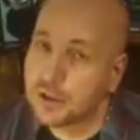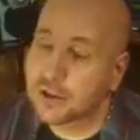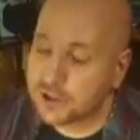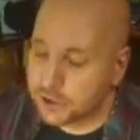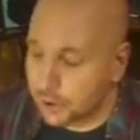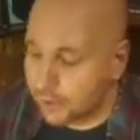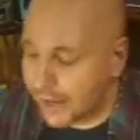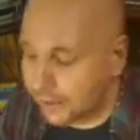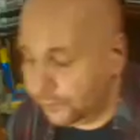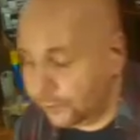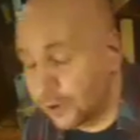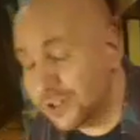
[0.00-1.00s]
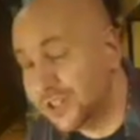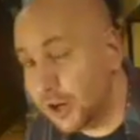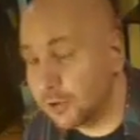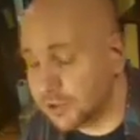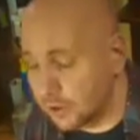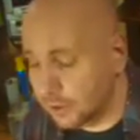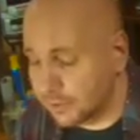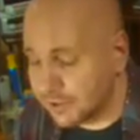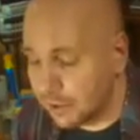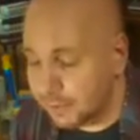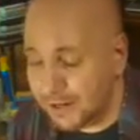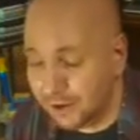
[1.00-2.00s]
So that first ghost note is
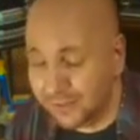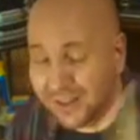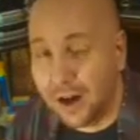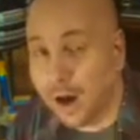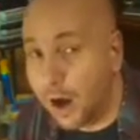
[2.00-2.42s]
going to be on the